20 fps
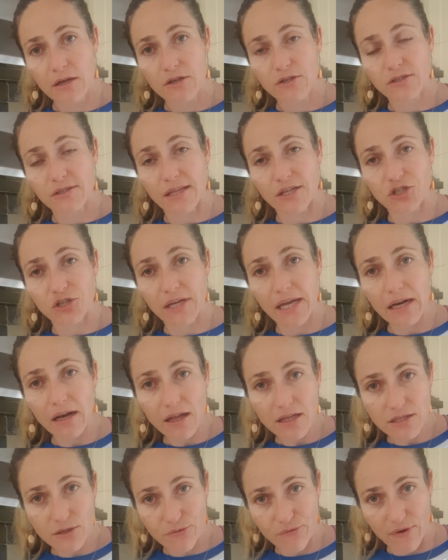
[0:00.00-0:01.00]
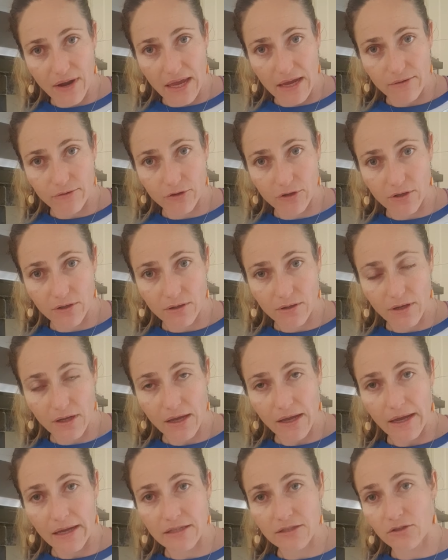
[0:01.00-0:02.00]
So that you get lots of flavor.
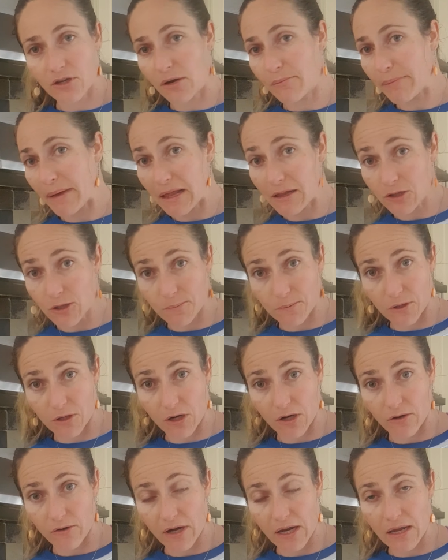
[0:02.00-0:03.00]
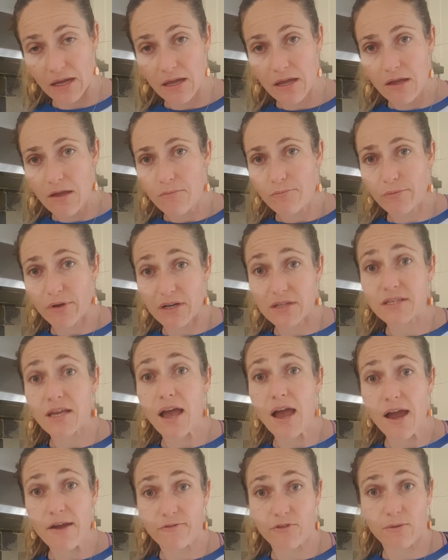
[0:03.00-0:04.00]
It's going to bulk up the curry, but it's
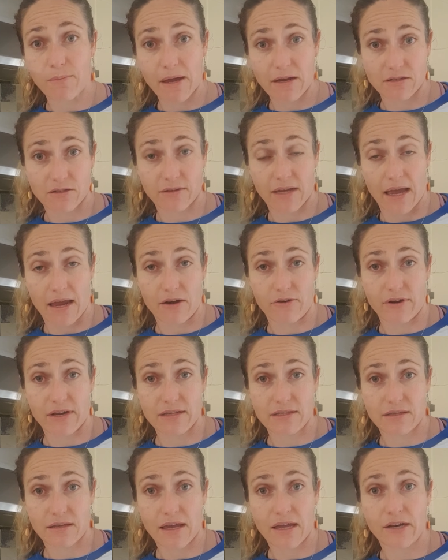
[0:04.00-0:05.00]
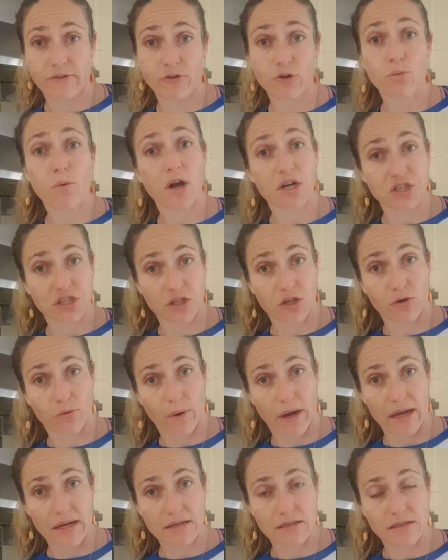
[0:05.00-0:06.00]
half the amount of calories. And if you're watching your
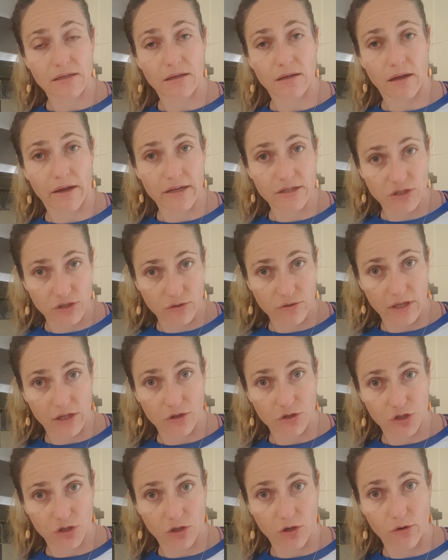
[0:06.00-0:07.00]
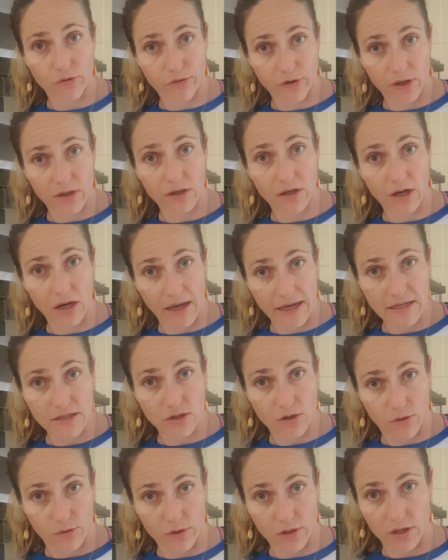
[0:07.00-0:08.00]
weight, I do think you should go for light
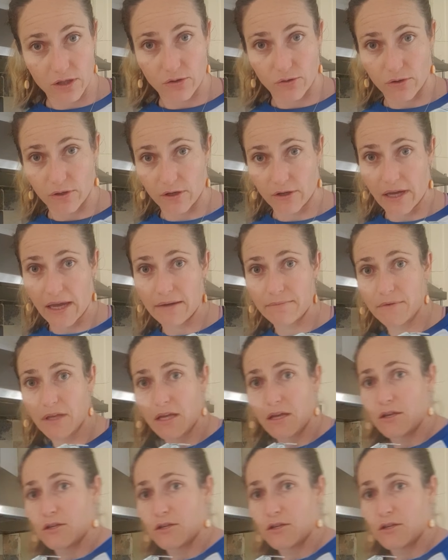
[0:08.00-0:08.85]
coconut oil, okay?